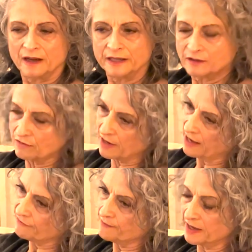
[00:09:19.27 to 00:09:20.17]
I don't
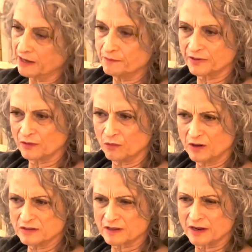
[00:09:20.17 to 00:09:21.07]
have many, but the
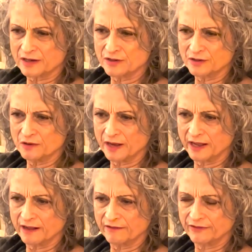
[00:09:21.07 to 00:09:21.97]
ones that I do
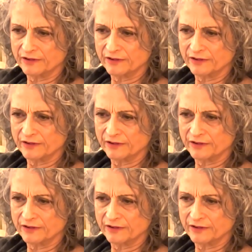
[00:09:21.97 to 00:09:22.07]
have,